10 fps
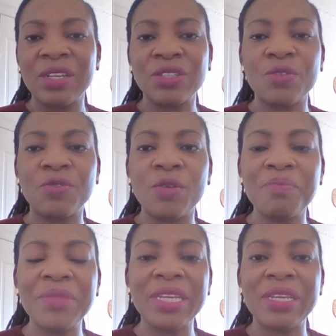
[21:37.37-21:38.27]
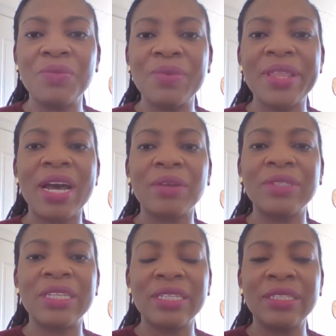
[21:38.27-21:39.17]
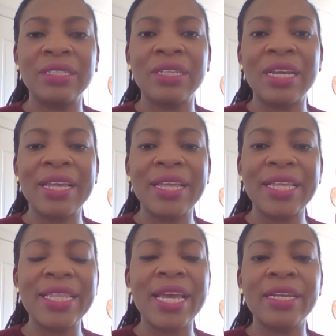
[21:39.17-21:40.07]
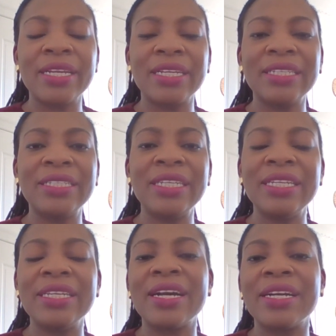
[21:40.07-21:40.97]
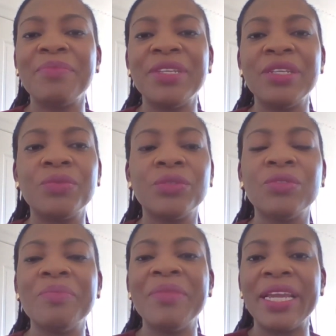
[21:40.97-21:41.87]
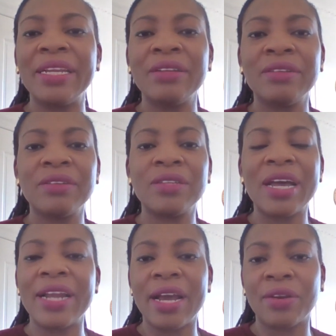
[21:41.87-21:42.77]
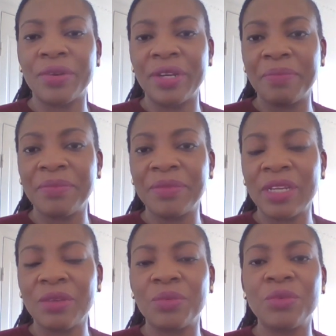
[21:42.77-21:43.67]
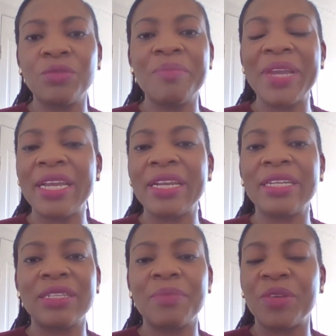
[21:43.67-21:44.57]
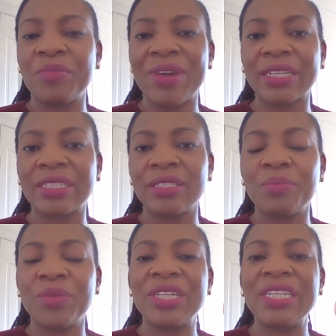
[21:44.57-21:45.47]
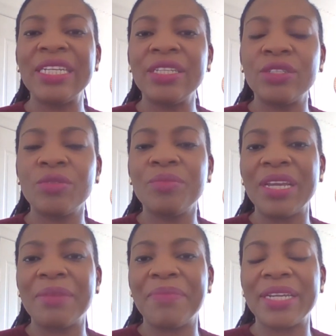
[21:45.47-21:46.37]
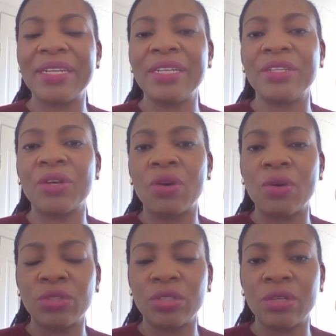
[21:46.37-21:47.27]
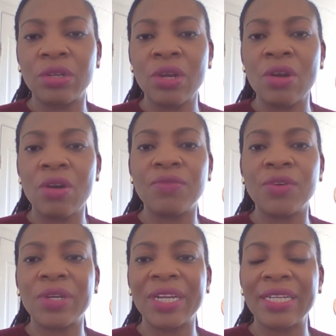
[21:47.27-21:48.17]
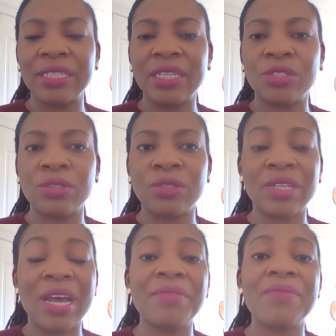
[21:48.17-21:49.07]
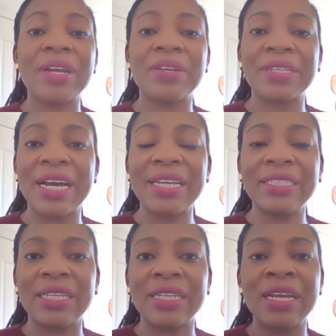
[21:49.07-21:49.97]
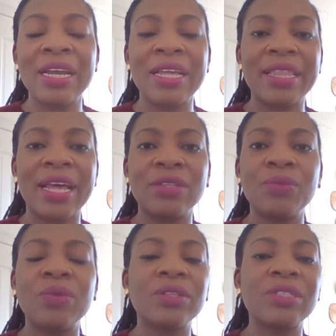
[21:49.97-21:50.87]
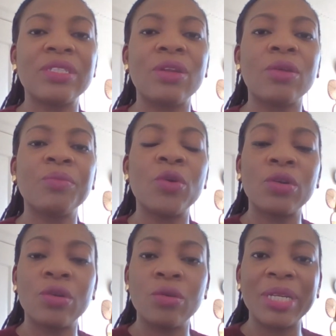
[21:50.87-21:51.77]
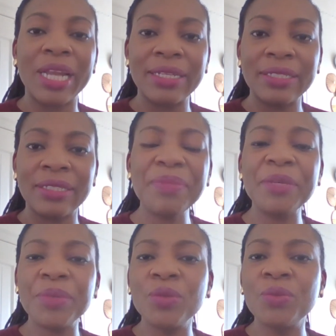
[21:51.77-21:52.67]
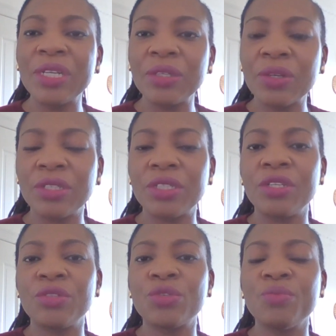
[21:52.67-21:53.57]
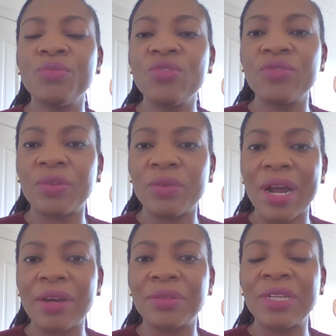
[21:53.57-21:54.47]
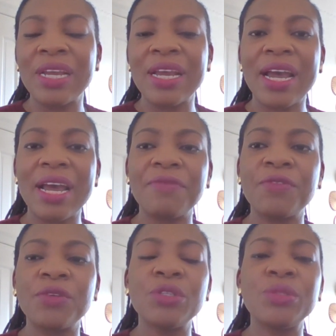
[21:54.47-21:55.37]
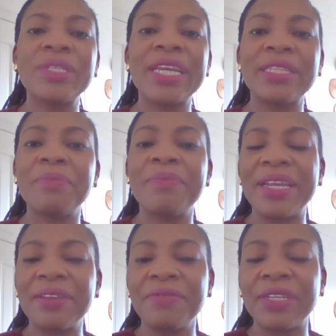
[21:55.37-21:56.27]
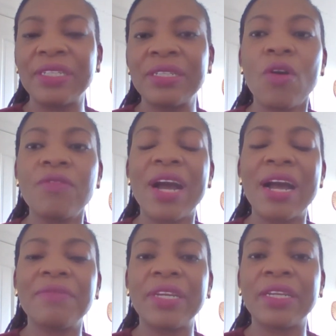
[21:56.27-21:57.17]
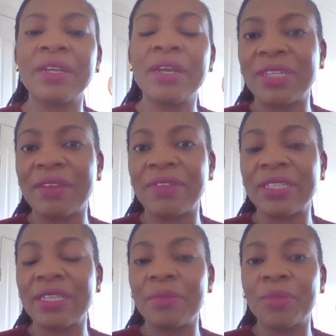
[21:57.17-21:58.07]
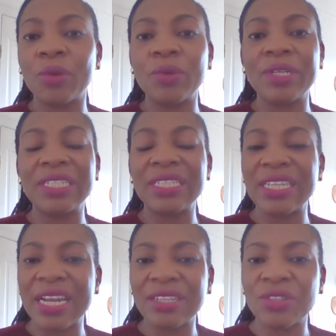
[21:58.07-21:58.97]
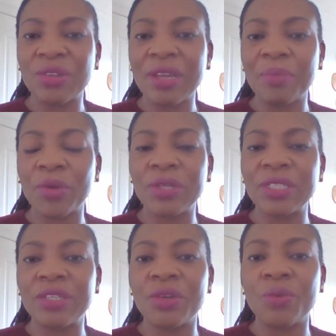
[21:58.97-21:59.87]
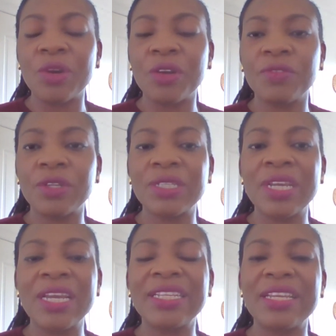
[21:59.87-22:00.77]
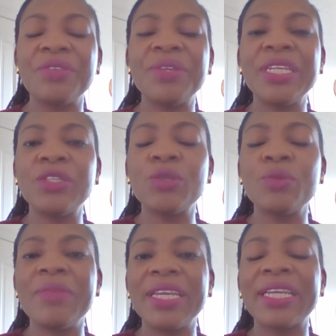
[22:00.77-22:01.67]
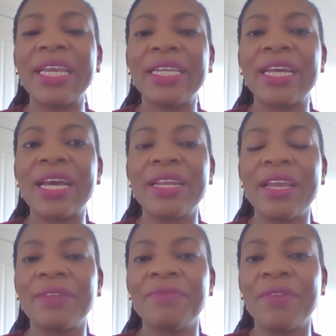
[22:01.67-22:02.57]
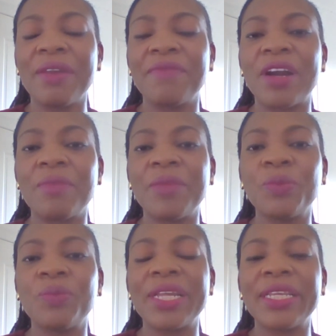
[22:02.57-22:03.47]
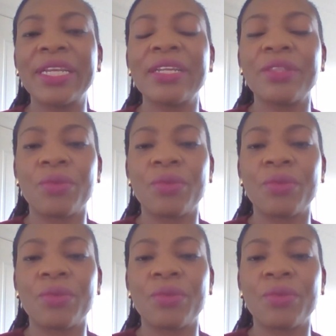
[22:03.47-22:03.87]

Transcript: So for me, without this, then DEIB will remain an acronym. It will remain a separate practice, but it needs to be embedded in the culture of organizations, and recognizing that the world is a lot more globalized, people will continue to move around. And for you to get the benefit of having diverse employees, international employees in your workforce, then you need to make it an environment where they can